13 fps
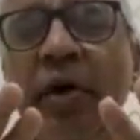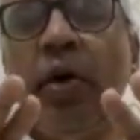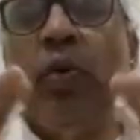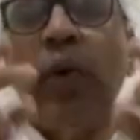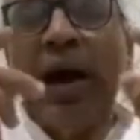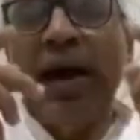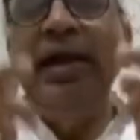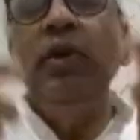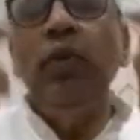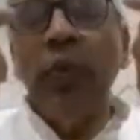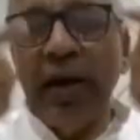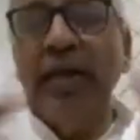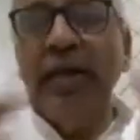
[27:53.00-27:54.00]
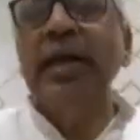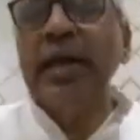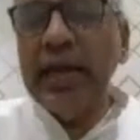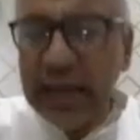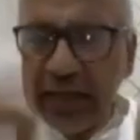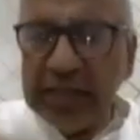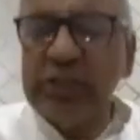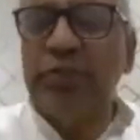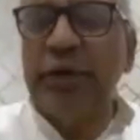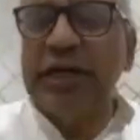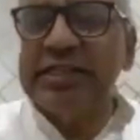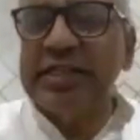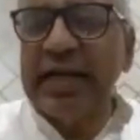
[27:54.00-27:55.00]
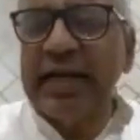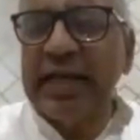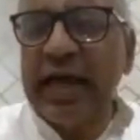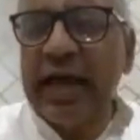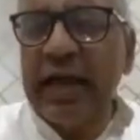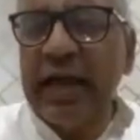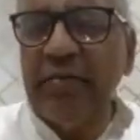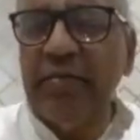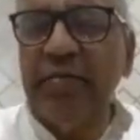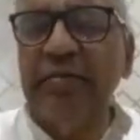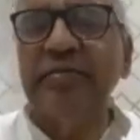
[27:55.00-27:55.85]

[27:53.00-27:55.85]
while working in space and time,